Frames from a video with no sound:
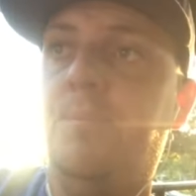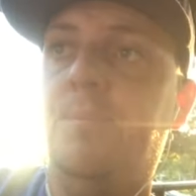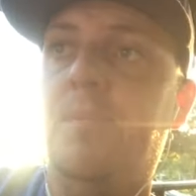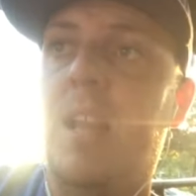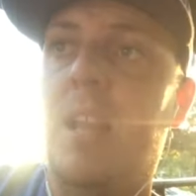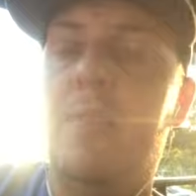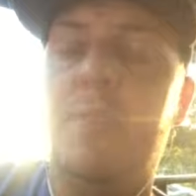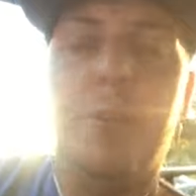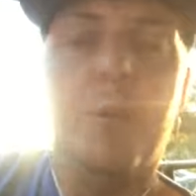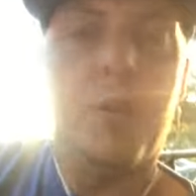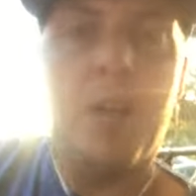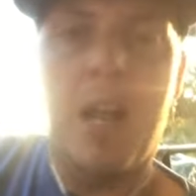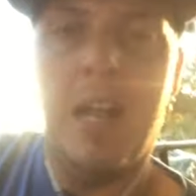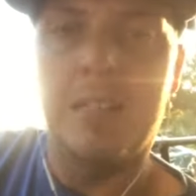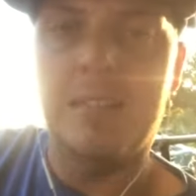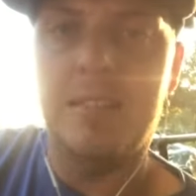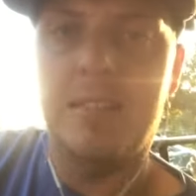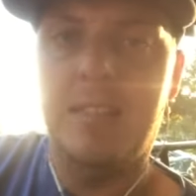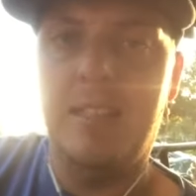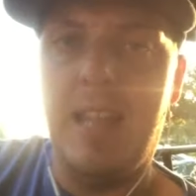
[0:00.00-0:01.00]
if you
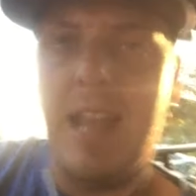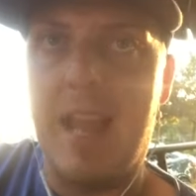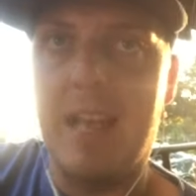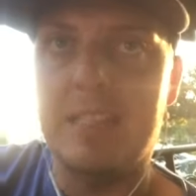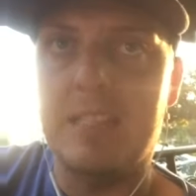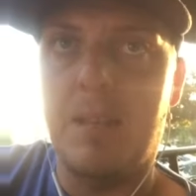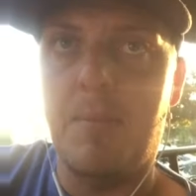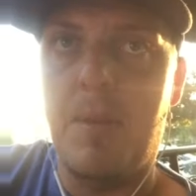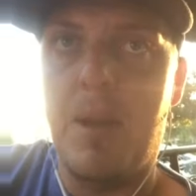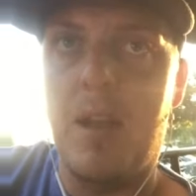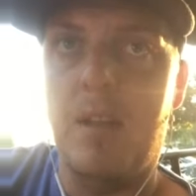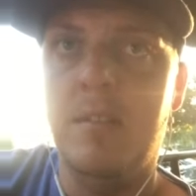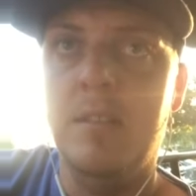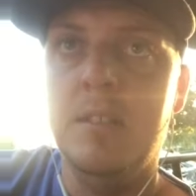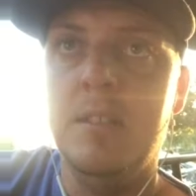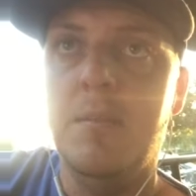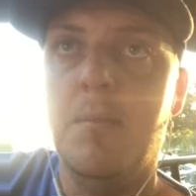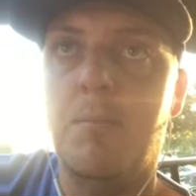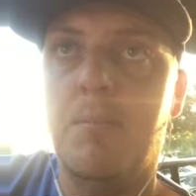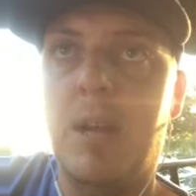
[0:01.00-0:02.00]
constantly ask about
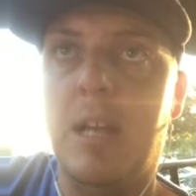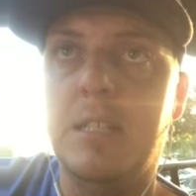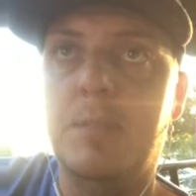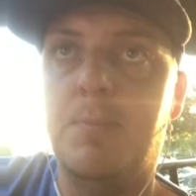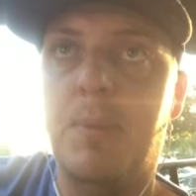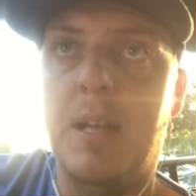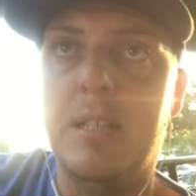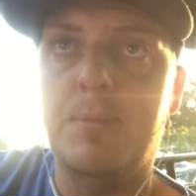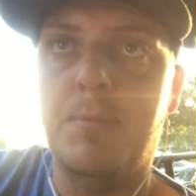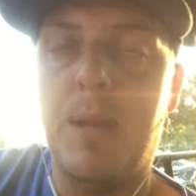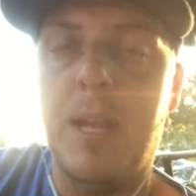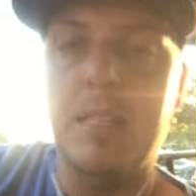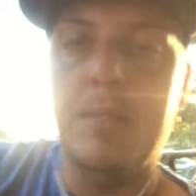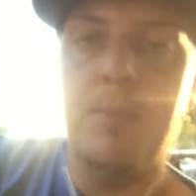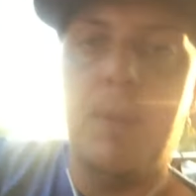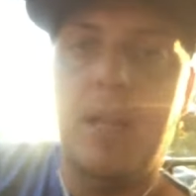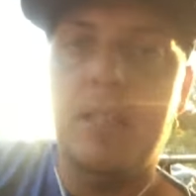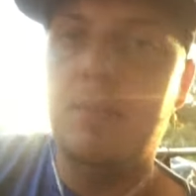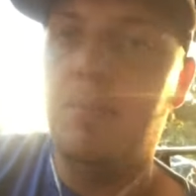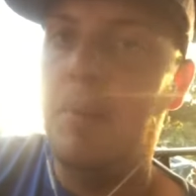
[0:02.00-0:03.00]
price,
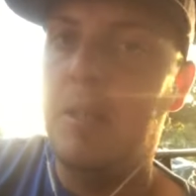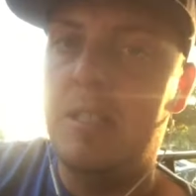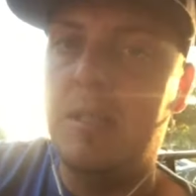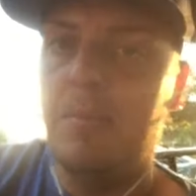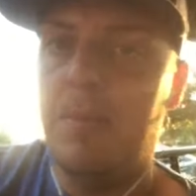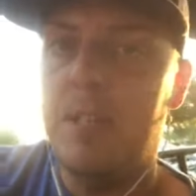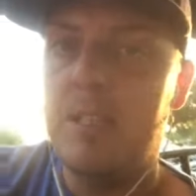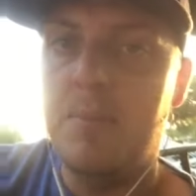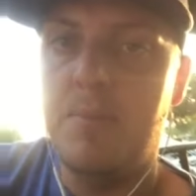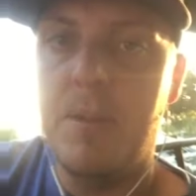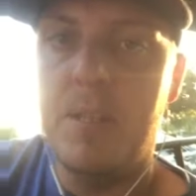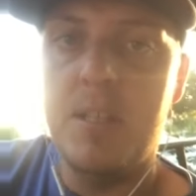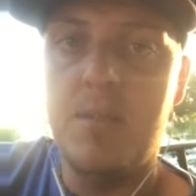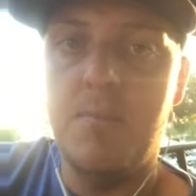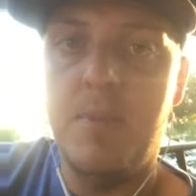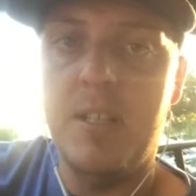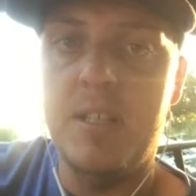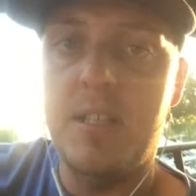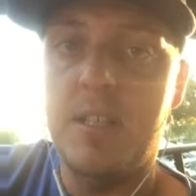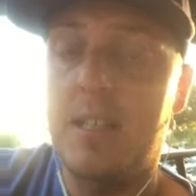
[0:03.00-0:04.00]

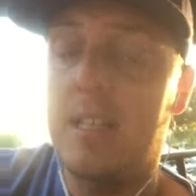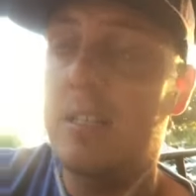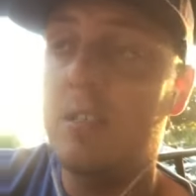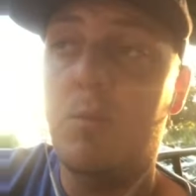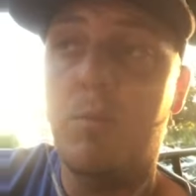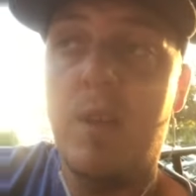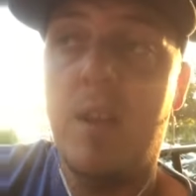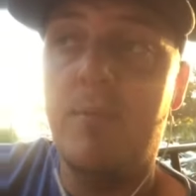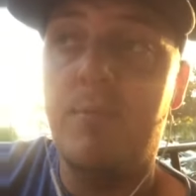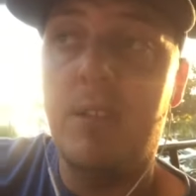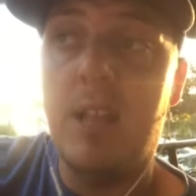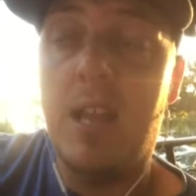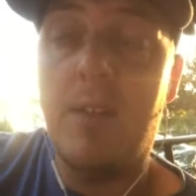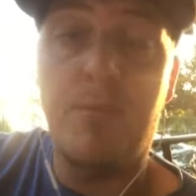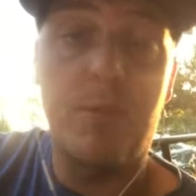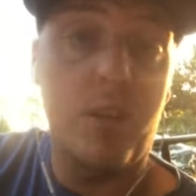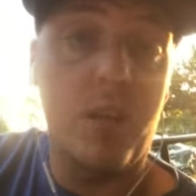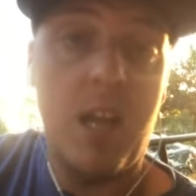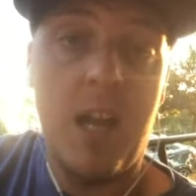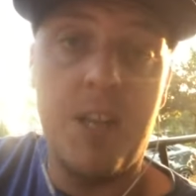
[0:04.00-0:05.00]
budget, that's a red flag
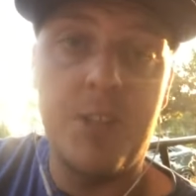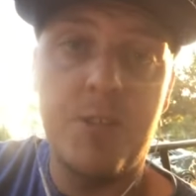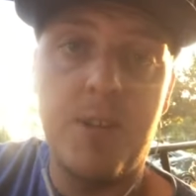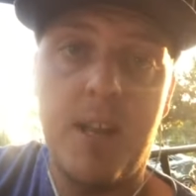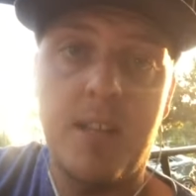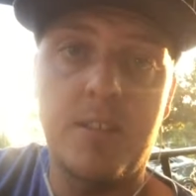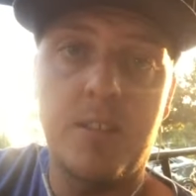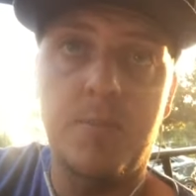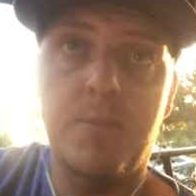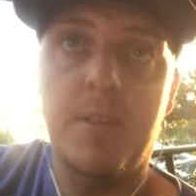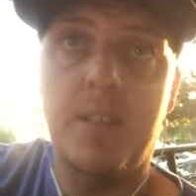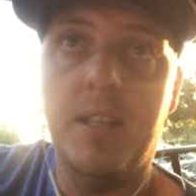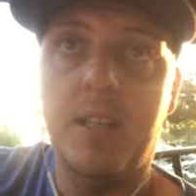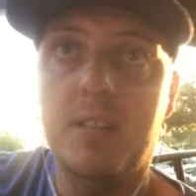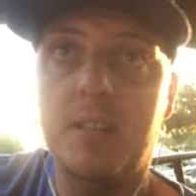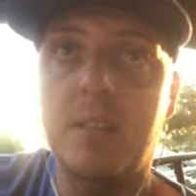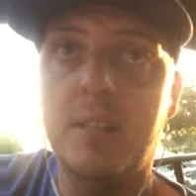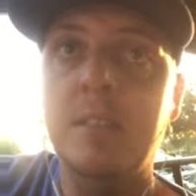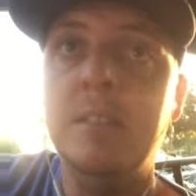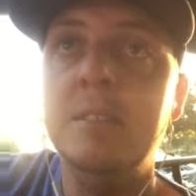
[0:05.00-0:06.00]
for a contractor
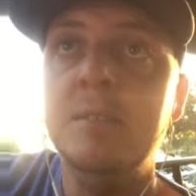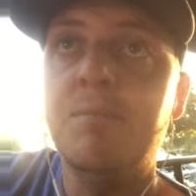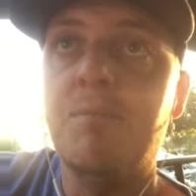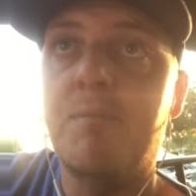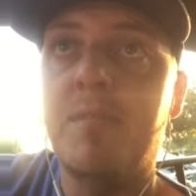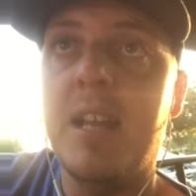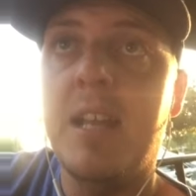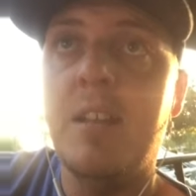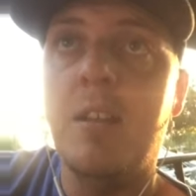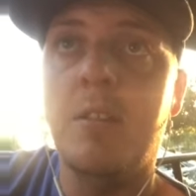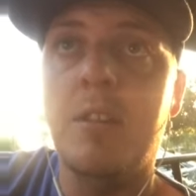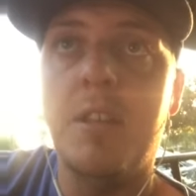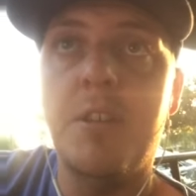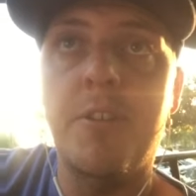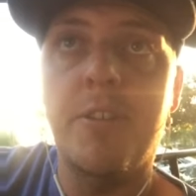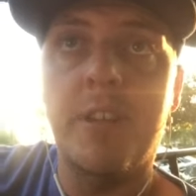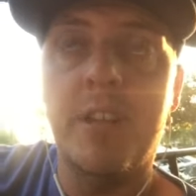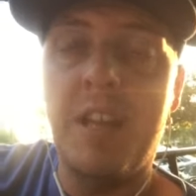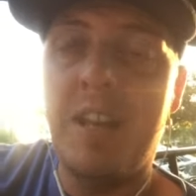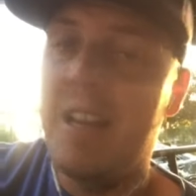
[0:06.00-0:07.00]
because they know that
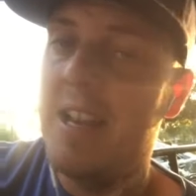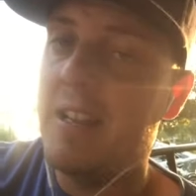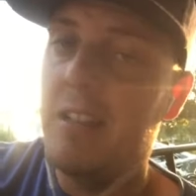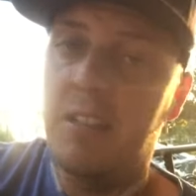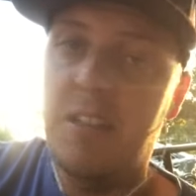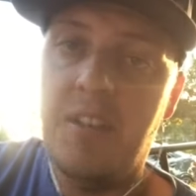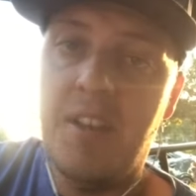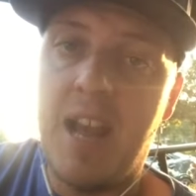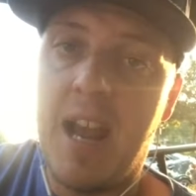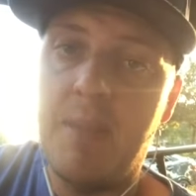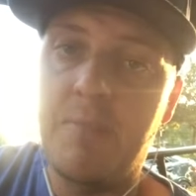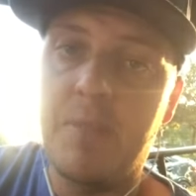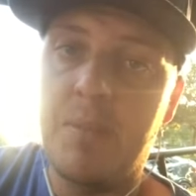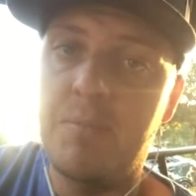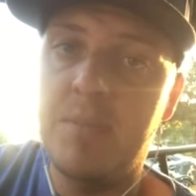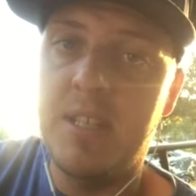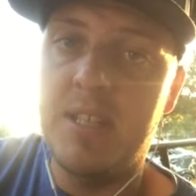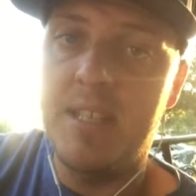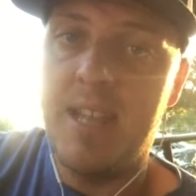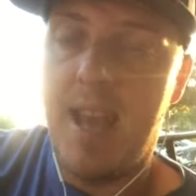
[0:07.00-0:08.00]
you're going to nickel and dime them
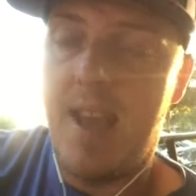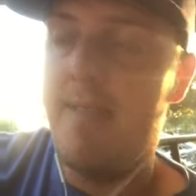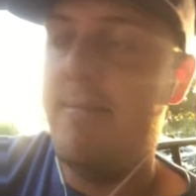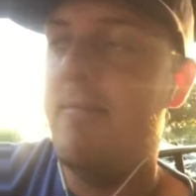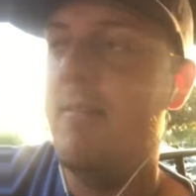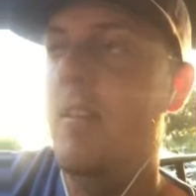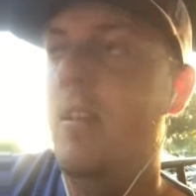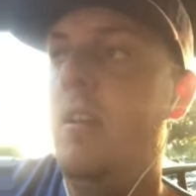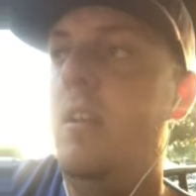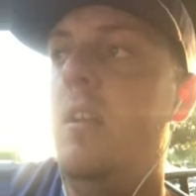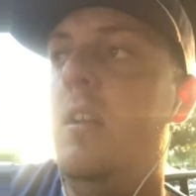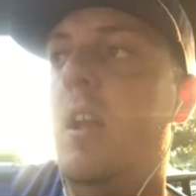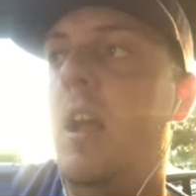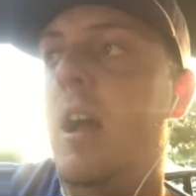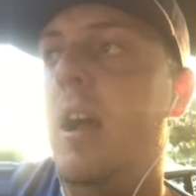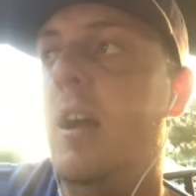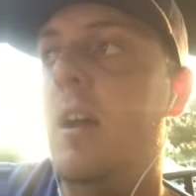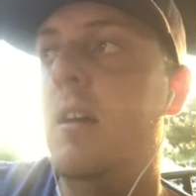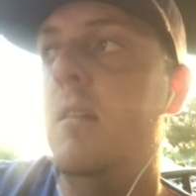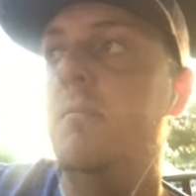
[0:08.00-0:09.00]
to death.
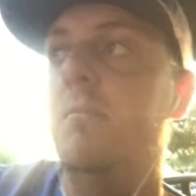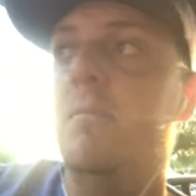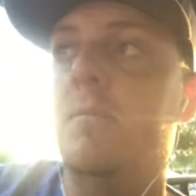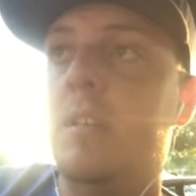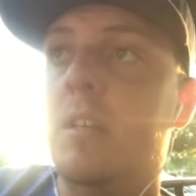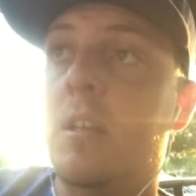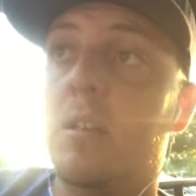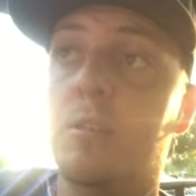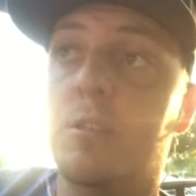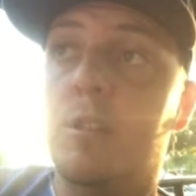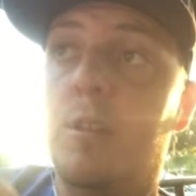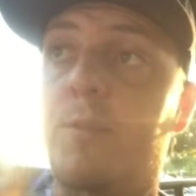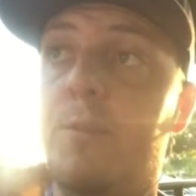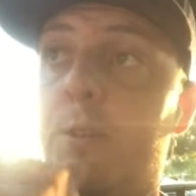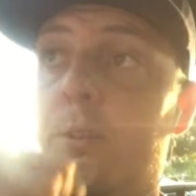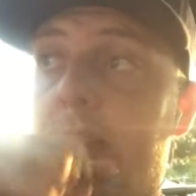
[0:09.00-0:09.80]
So if you